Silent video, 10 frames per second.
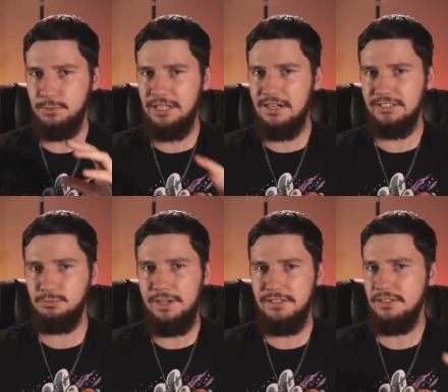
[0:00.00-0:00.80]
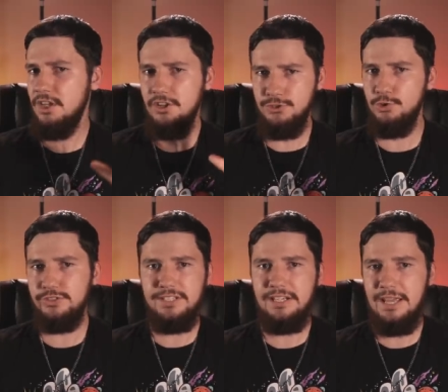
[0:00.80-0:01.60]
regardless of whether
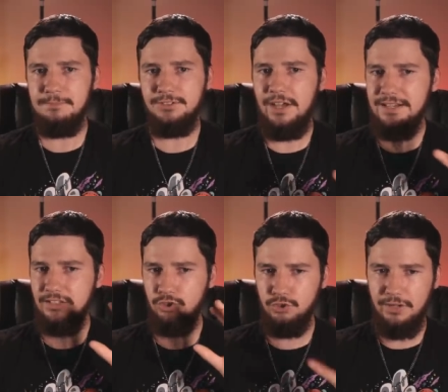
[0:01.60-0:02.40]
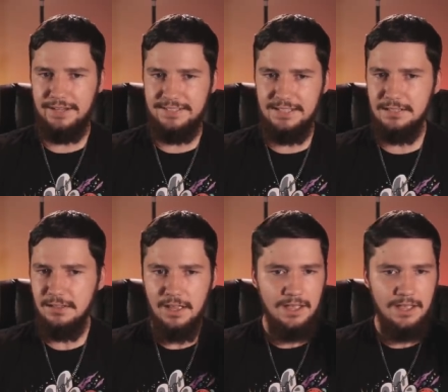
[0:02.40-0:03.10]
using an AMP site is a good idea